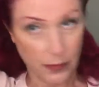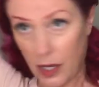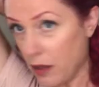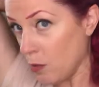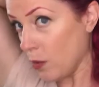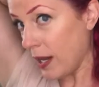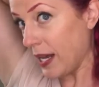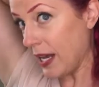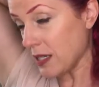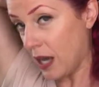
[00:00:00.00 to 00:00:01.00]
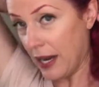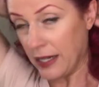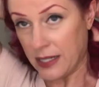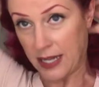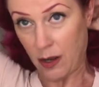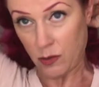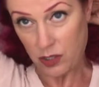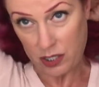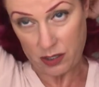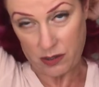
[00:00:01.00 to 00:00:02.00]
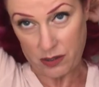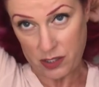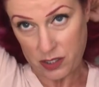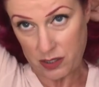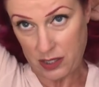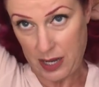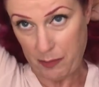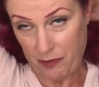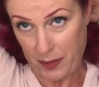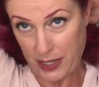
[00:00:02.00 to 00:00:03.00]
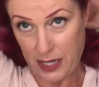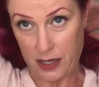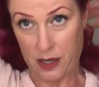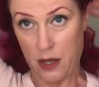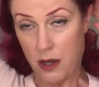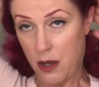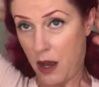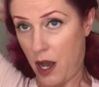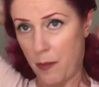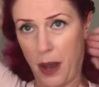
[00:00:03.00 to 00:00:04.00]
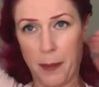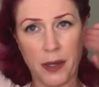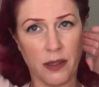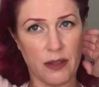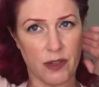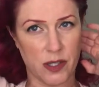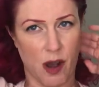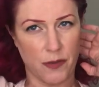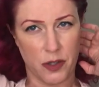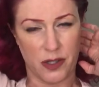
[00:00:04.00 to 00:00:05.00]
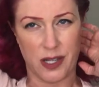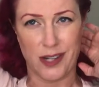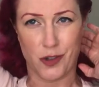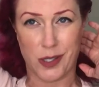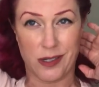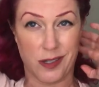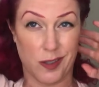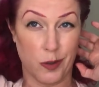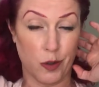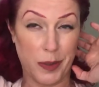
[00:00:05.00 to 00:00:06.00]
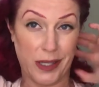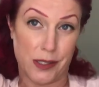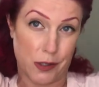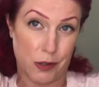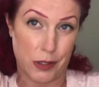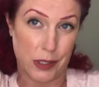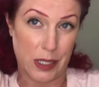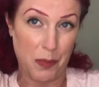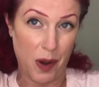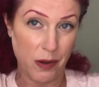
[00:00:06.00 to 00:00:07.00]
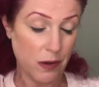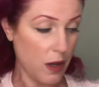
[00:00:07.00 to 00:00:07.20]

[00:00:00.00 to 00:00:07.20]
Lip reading: And then when I get kind of down to the nape of my neck, I'm gonna leave this off to the side just because it's a little bit easier to sleep on.